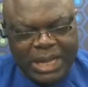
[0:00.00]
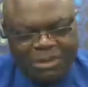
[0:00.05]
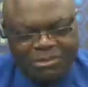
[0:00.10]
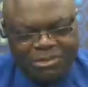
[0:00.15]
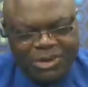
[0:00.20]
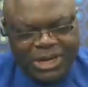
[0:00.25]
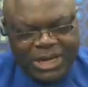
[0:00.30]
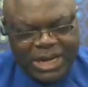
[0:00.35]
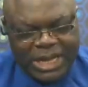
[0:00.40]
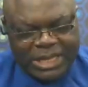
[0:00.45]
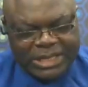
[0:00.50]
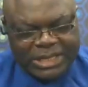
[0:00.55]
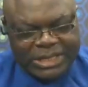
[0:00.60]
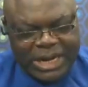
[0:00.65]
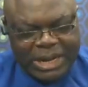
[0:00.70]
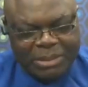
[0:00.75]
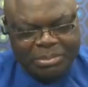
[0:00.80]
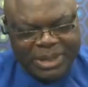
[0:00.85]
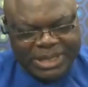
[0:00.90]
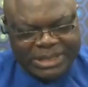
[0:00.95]
every
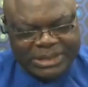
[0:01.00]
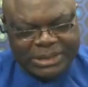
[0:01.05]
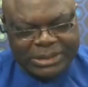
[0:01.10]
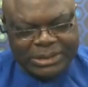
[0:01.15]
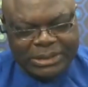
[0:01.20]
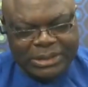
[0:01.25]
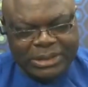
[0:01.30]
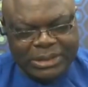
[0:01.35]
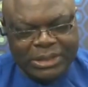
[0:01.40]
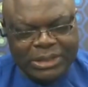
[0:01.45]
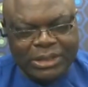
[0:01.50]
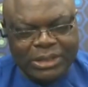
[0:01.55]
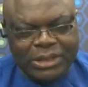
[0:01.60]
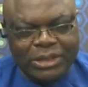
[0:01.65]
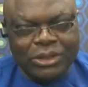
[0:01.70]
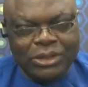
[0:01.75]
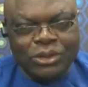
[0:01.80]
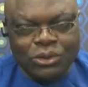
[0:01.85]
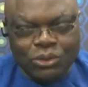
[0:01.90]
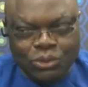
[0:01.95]
Nigerian person
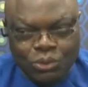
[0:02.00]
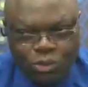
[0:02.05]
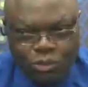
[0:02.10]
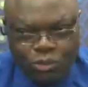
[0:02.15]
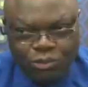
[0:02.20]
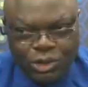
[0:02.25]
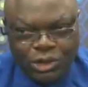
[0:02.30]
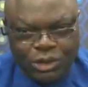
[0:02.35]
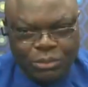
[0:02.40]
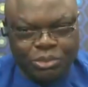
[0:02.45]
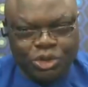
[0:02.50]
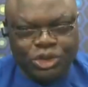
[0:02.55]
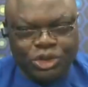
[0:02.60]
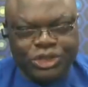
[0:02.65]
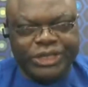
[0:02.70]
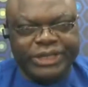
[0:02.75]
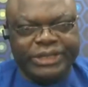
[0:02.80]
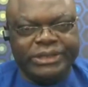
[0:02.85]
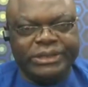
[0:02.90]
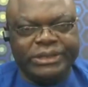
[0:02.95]
look for the
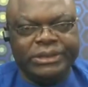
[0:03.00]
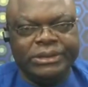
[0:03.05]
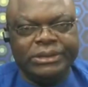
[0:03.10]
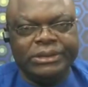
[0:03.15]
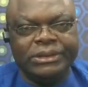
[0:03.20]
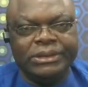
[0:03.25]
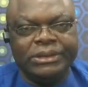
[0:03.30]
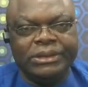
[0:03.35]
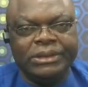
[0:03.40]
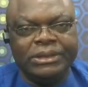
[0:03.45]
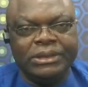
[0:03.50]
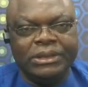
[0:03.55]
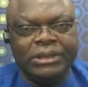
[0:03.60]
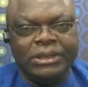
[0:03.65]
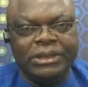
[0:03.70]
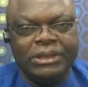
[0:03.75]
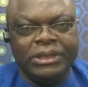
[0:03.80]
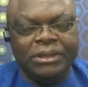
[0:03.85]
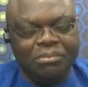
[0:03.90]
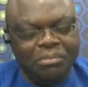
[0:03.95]
budget.
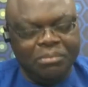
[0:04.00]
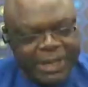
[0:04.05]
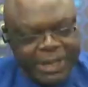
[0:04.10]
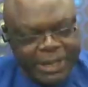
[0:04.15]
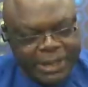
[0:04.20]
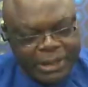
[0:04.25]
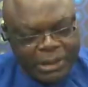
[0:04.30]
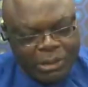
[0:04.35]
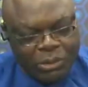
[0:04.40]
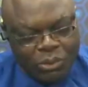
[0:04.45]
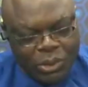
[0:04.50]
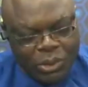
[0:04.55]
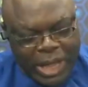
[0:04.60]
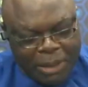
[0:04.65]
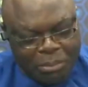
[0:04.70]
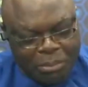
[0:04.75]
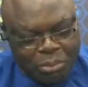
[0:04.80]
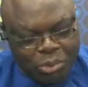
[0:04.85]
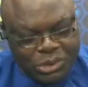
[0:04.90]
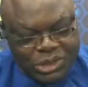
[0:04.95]
Make it they look
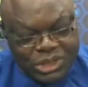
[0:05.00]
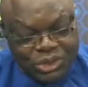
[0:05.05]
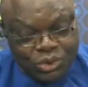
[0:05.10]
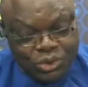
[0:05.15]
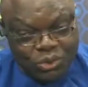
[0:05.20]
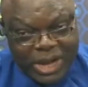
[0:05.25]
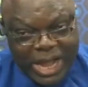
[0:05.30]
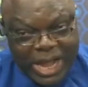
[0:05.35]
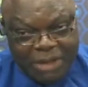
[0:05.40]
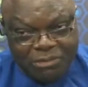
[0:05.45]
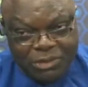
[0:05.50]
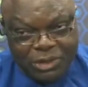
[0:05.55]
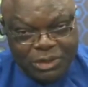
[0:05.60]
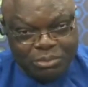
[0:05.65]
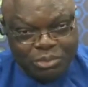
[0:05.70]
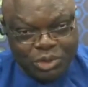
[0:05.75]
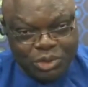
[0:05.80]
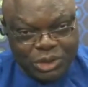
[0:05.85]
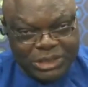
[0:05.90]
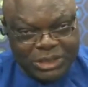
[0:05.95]
and put chukai for the
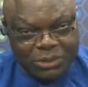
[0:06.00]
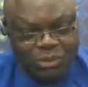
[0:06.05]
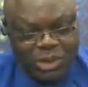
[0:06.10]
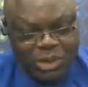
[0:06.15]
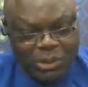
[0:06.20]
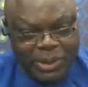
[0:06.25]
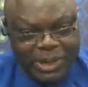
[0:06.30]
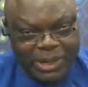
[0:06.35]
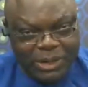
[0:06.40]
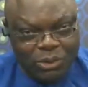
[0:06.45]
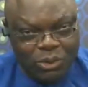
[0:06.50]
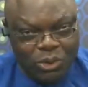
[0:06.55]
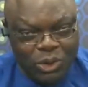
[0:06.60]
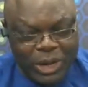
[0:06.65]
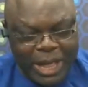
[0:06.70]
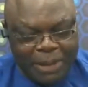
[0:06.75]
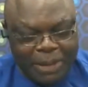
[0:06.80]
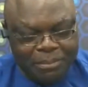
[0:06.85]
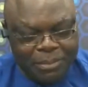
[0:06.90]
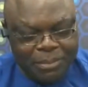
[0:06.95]
budget where we're the
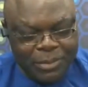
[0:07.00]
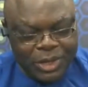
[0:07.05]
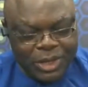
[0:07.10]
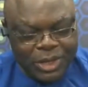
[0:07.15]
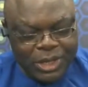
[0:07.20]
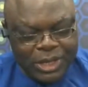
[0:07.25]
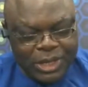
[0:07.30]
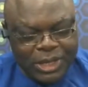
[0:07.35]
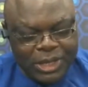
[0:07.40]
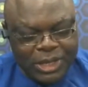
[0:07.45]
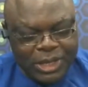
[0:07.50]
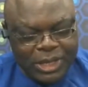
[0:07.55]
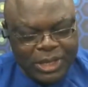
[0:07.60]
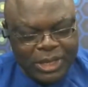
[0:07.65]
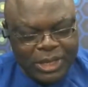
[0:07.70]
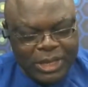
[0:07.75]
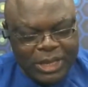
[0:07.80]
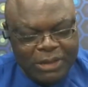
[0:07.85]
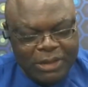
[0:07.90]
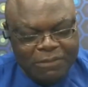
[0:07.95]
whole up.
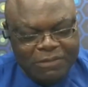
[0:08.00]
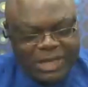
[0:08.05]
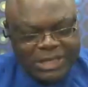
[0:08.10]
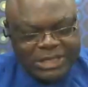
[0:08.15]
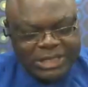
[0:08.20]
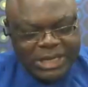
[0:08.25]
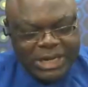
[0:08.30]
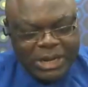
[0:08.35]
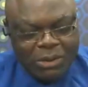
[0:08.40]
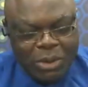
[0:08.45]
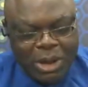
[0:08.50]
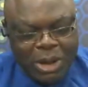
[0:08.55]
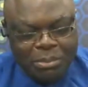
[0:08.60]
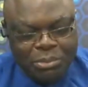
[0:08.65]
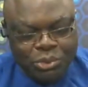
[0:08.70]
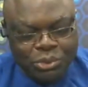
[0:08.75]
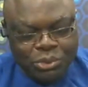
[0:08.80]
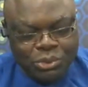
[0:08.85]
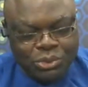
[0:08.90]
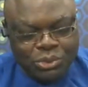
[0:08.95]
If they say they want
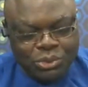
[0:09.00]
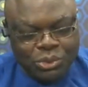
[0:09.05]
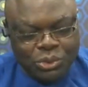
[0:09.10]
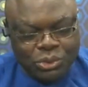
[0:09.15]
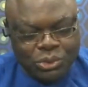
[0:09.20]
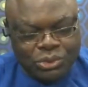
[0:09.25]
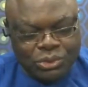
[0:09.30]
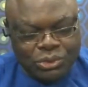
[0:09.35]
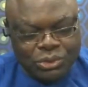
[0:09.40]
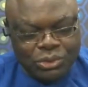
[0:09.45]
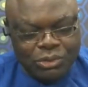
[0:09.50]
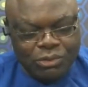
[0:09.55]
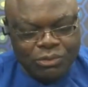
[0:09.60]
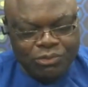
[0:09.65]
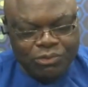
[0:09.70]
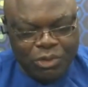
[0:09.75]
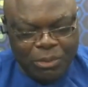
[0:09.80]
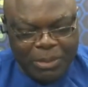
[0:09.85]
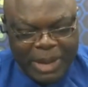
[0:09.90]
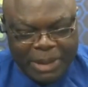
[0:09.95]
build road
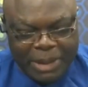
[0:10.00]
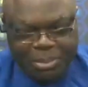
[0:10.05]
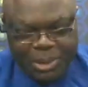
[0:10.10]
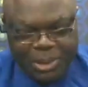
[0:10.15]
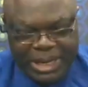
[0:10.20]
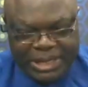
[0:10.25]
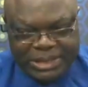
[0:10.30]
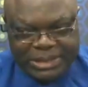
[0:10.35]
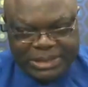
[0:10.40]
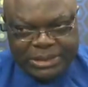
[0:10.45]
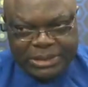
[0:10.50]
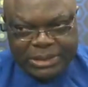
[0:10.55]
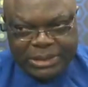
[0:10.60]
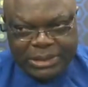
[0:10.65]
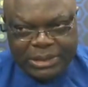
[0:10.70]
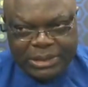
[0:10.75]
for my place,